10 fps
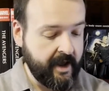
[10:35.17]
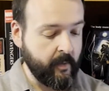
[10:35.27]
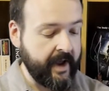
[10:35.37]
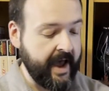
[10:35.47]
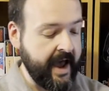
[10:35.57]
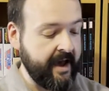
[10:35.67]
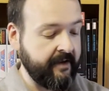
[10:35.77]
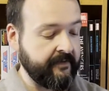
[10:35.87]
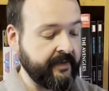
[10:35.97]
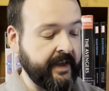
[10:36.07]
We
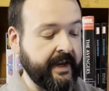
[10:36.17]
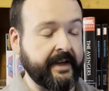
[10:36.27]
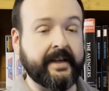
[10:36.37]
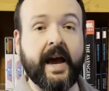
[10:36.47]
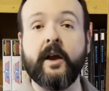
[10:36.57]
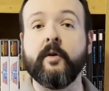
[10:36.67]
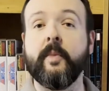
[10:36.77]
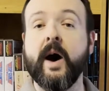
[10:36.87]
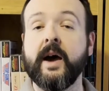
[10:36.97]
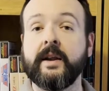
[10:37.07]
have the
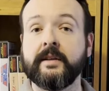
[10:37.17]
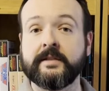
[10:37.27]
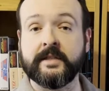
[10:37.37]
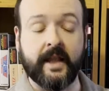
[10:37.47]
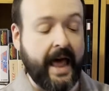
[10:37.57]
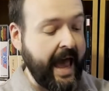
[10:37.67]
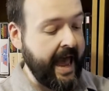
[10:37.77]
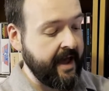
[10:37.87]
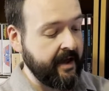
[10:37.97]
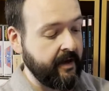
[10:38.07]
Dinobot
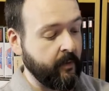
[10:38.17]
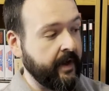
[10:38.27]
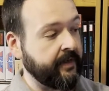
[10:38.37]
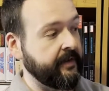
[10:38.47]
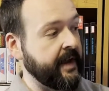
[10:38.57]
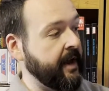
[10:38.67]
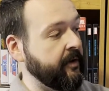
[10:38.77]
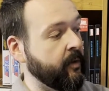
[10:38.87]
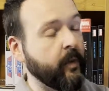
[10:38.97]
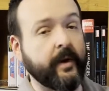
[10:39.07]
Slag with
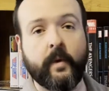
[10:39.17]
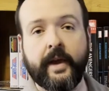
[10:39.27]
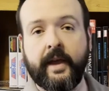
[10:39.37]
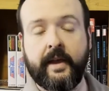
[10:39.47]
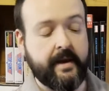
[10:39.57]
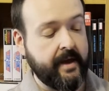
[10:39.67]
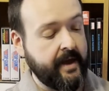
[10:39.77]
Daniel Witwicky.